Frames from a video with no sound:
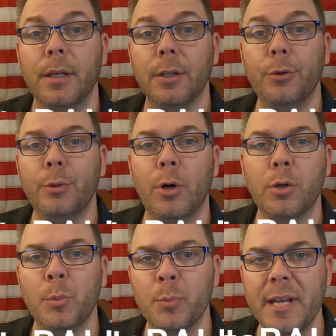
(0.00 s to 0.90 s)
Hello and
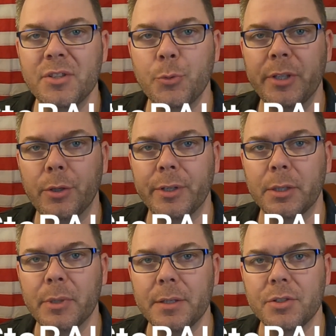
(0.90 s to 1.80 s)
welcome to Matt's
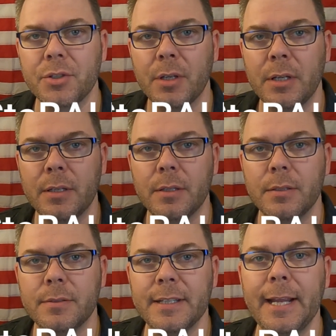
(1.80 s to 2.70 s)
Reloading Bench.
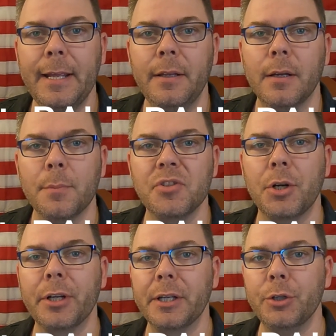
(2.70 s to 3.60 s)
Today, I'm
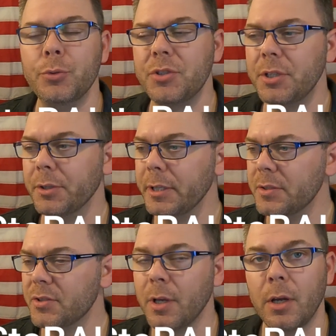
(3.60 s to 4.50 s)
starting a new
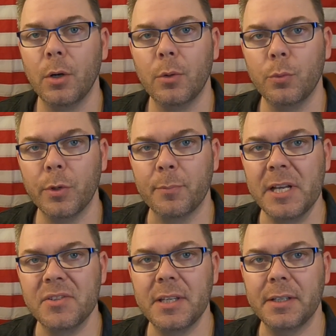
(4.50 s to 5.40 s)
series with
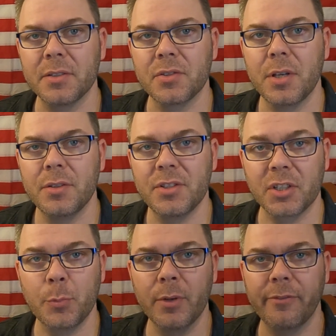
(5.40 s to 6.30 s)
my Seekins
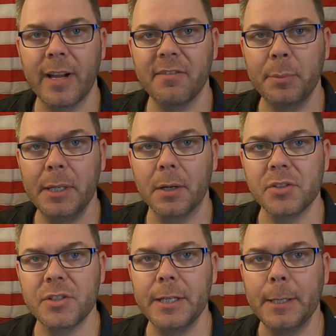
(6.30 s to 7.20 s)
6.5
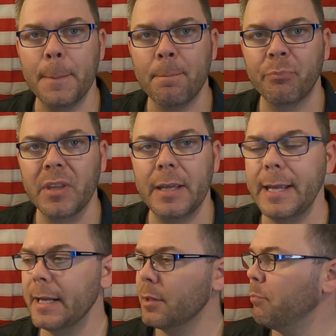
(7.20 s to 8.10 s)
PRC.
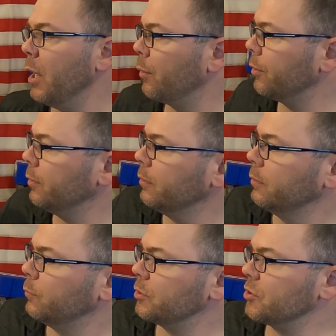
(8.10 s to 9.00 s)
And the powder,
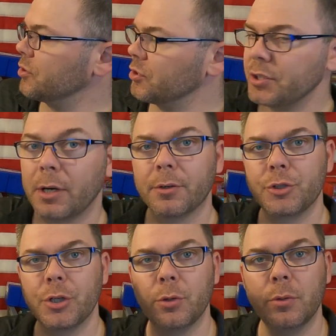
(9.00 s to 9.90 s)
which is the star of the
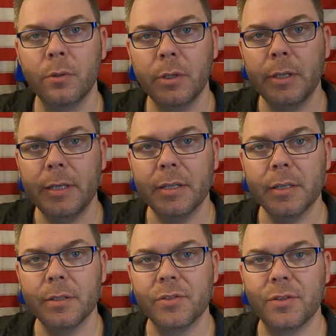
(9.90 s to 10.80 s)
show,
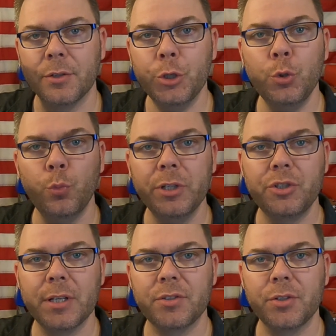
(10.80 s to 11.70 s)
is the new
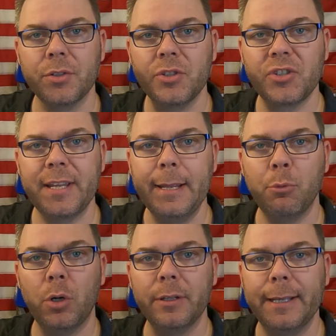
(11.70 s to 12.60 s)
Winchester
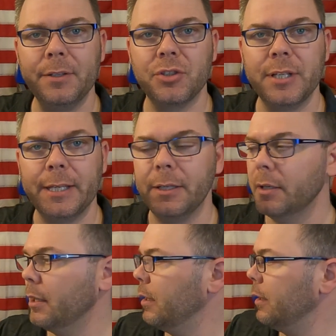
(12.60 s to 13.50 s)
StaBALL HD.
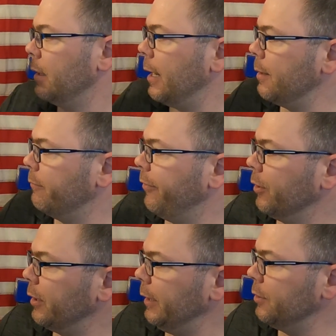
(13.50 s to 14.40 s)
I'm
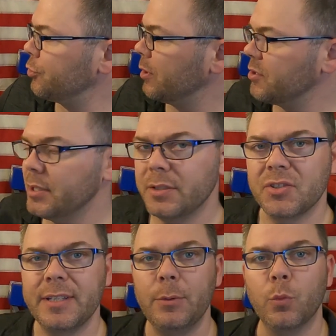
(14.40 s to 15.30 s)
very interested to
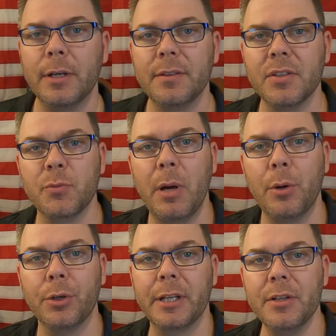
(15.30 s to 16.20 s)
see what this
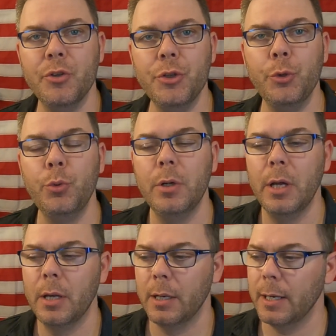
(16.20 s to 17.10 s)
powder can do.
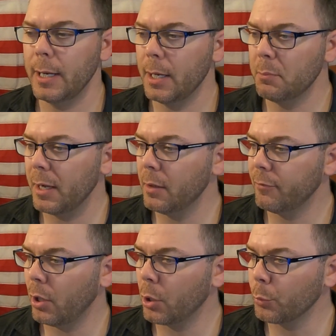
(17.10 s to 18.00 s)

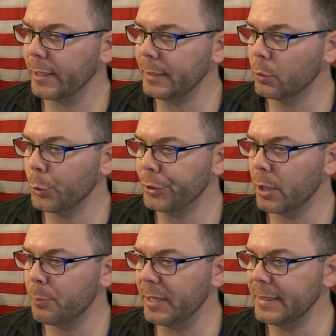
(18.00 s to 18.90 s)
I've already loaded
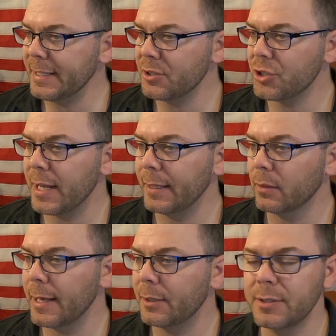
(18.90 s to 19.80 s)
up a 10-shot
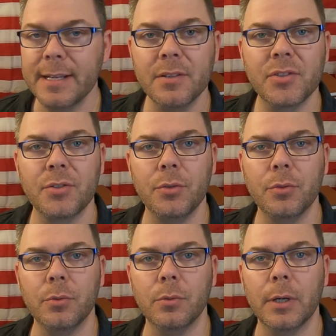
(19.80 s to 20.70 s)
ladder test
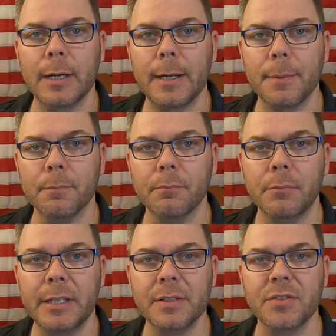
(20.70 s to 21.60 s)
to
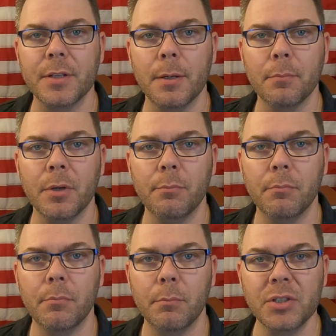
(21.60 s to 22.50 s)
get some
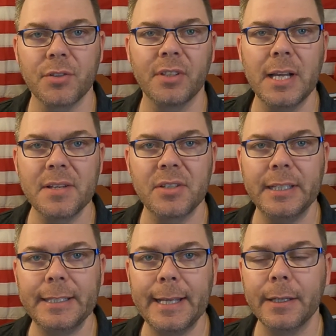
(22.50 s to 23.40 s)
muzzle
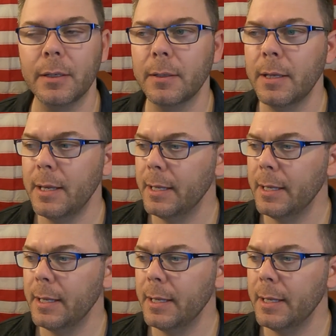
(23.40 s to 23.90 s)
velocity data.